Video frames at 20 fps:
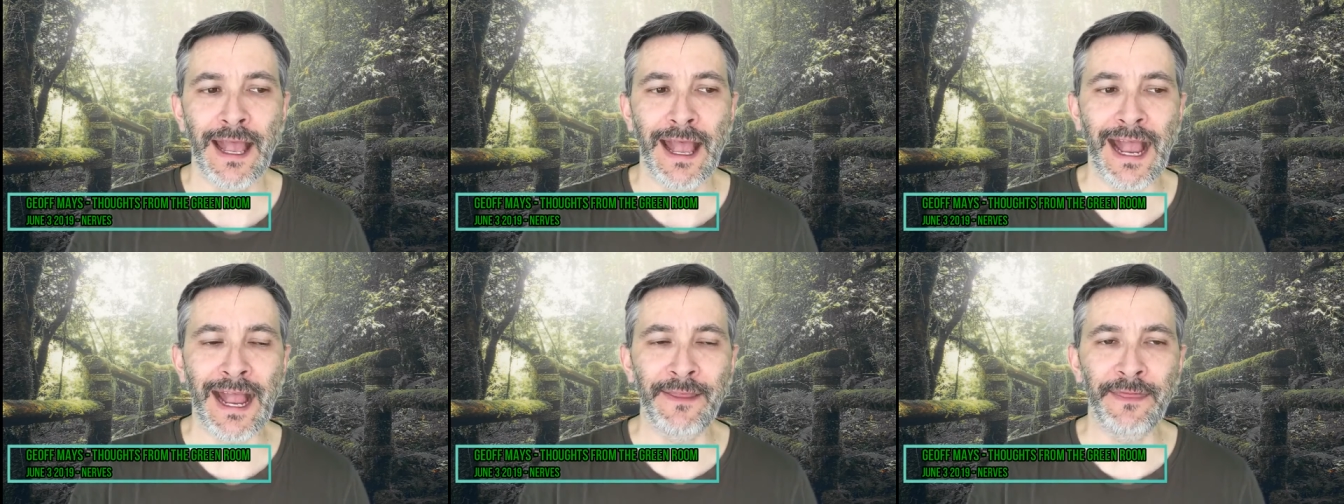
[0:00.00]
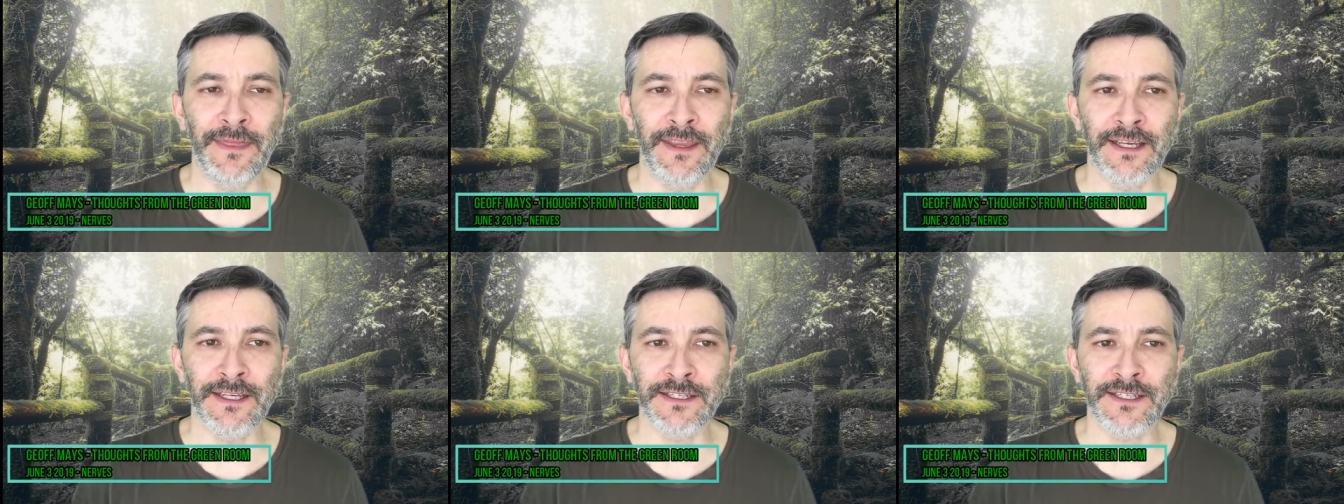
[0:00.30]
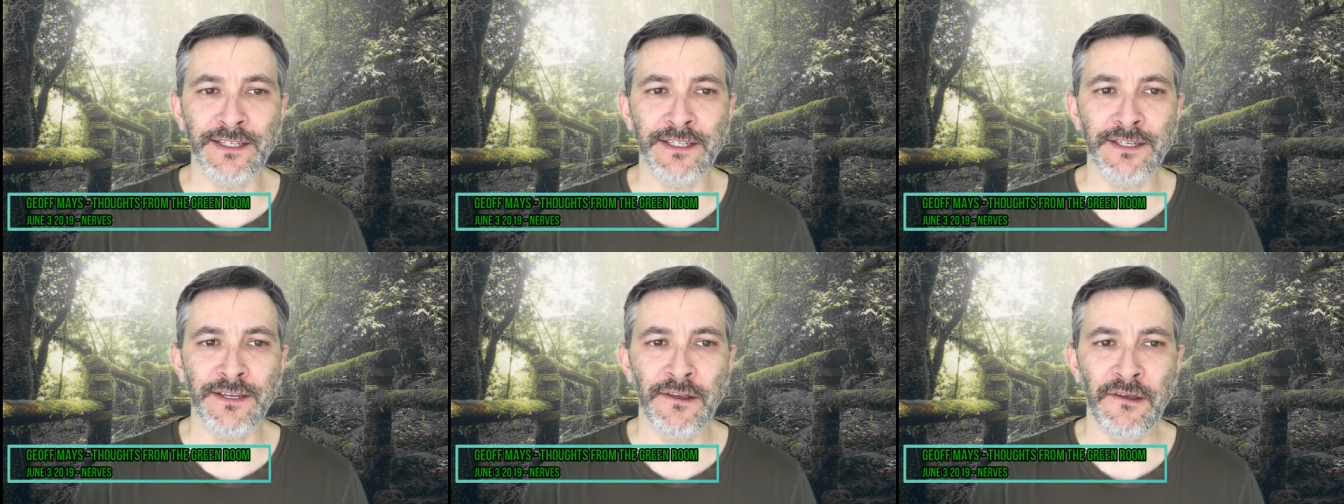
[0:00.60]
And
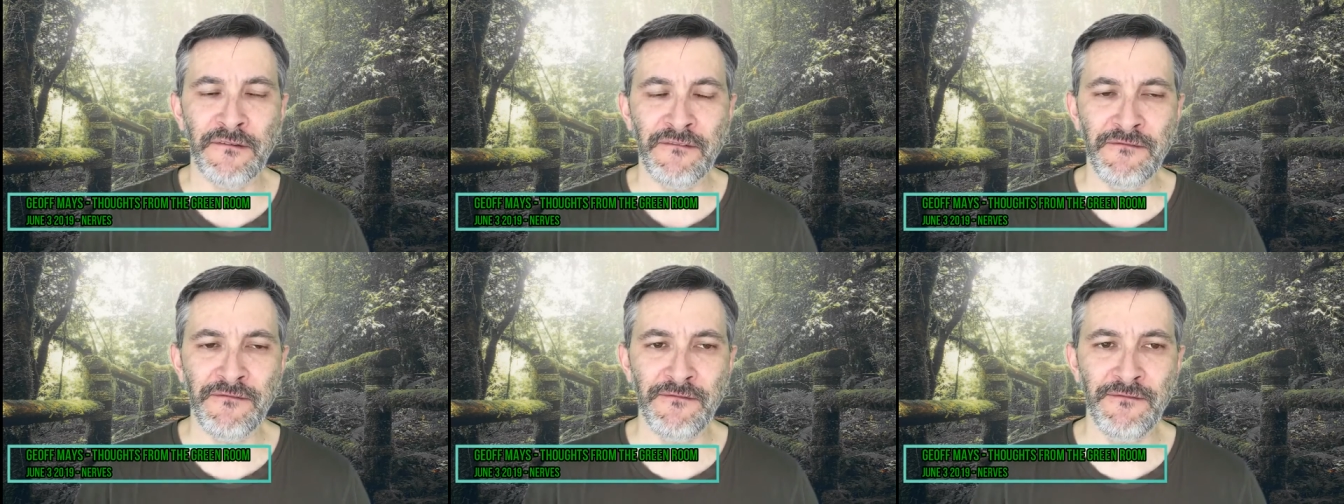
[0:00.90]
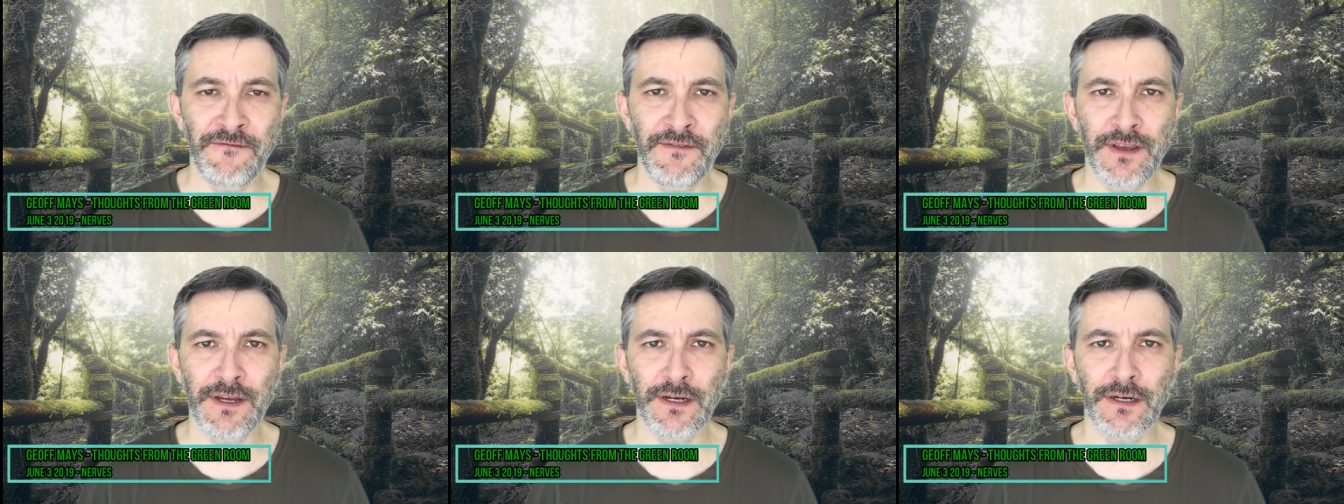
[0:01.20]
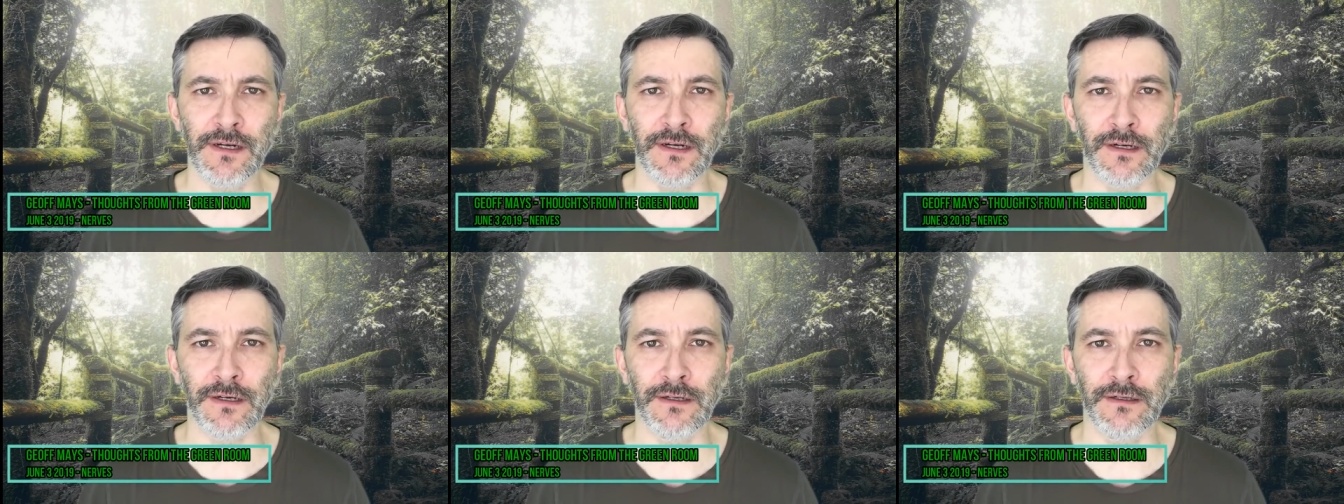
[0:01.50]
this
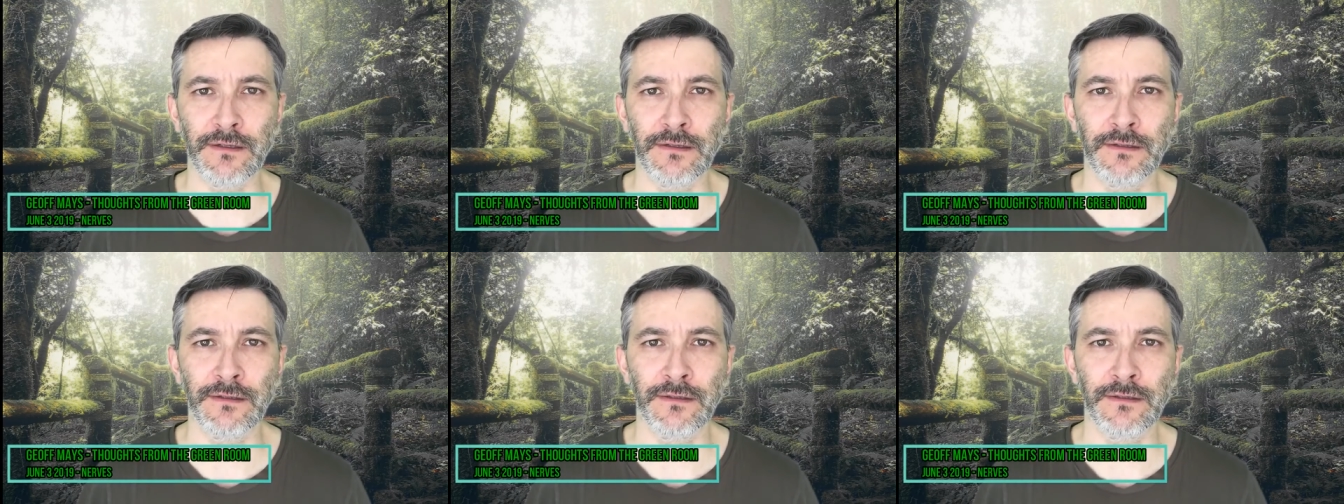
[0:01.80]
fear